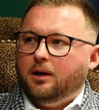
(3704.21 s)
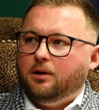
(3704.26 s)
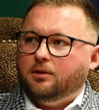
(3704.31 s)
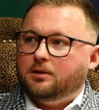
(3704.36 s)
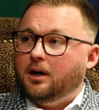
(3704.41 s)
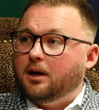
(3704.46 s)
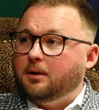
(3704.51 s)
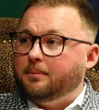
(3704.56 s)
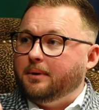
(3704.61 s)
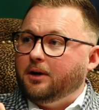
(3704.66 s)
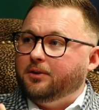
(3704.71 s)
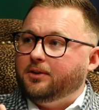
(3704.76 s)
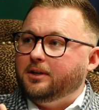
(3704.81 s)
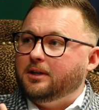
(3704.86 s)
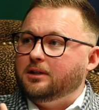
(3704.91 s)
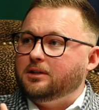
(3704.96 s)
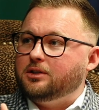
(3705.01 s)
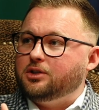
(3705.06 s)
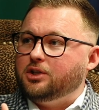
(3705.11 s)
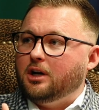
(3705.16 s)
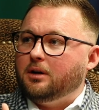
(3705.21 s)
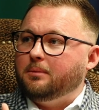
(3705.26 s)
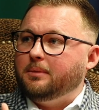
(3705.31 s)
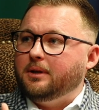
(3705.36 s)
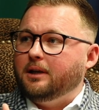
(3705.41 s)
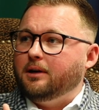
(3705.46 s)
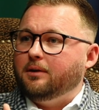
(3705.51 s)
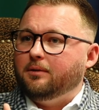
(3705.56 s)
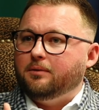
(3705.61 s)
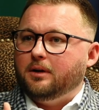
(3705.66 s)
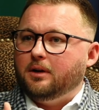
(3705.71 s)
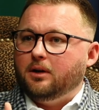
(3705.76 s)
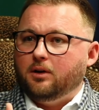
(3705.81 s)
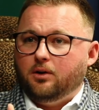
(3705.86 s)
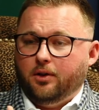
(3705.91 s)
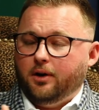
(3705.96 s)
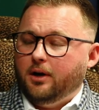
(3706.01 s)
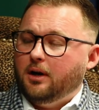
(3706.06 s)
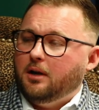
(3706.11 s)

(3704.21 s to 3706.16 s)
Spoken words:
You talk about these gentlemen that they're